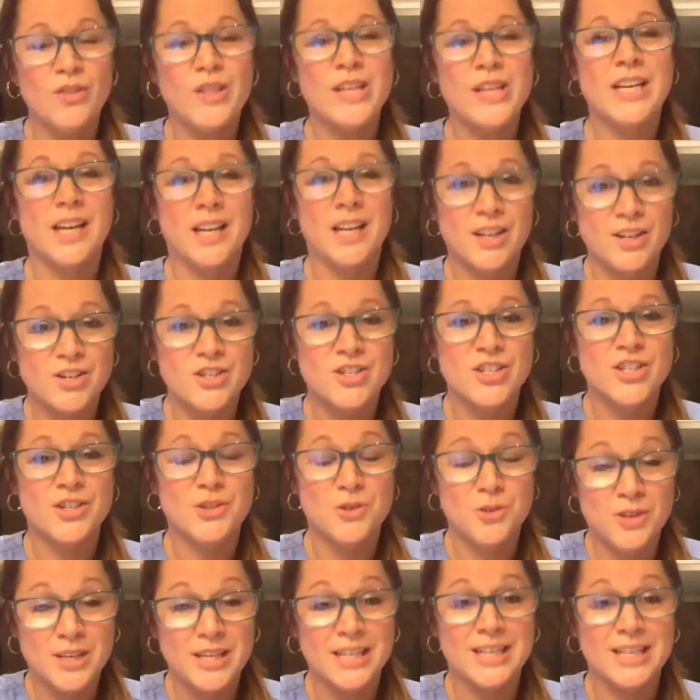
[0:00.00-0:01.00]
the energy
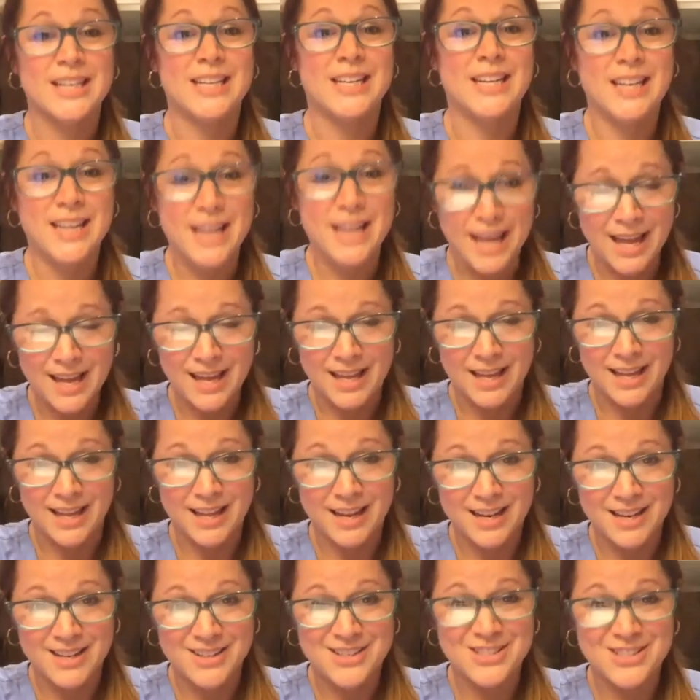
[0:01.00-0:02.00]
you can get
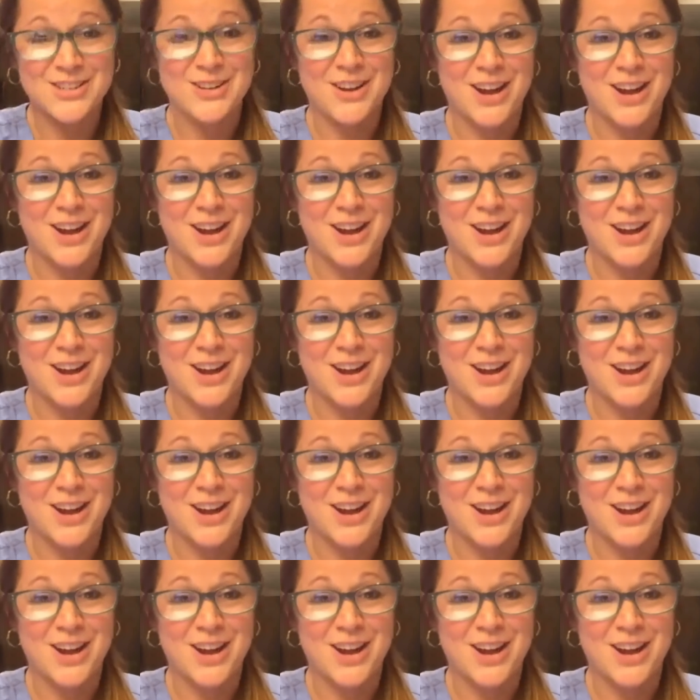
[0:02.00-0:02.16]
to